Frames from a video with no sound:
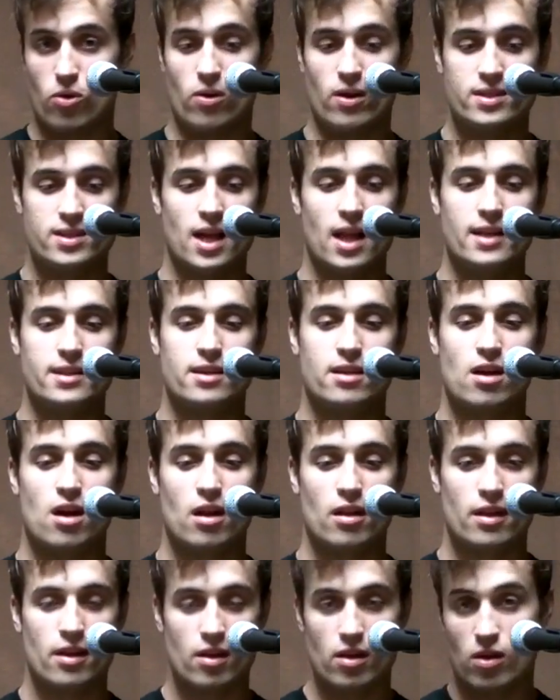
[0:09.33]
or as I like to
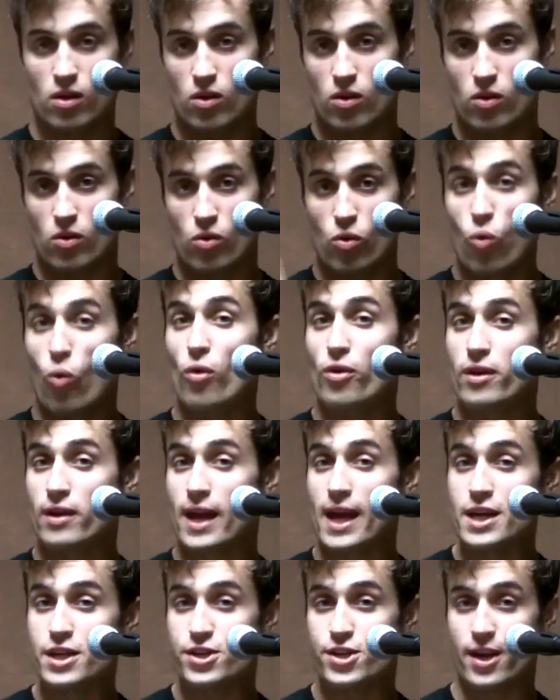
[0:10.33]
call it,
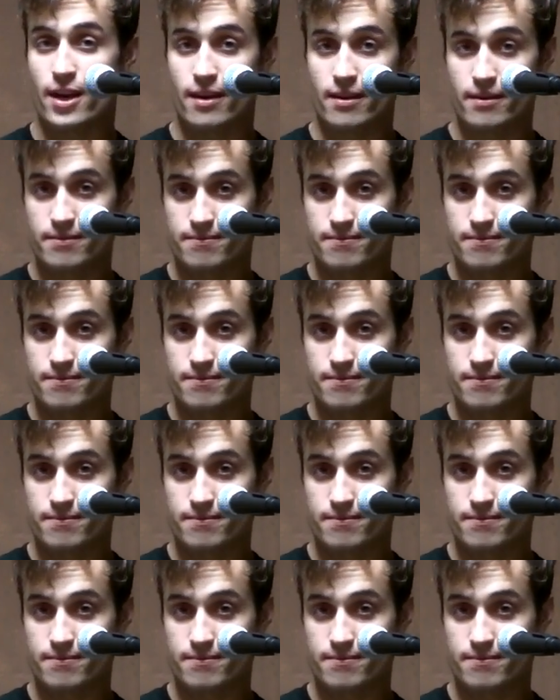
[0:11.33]
coordination.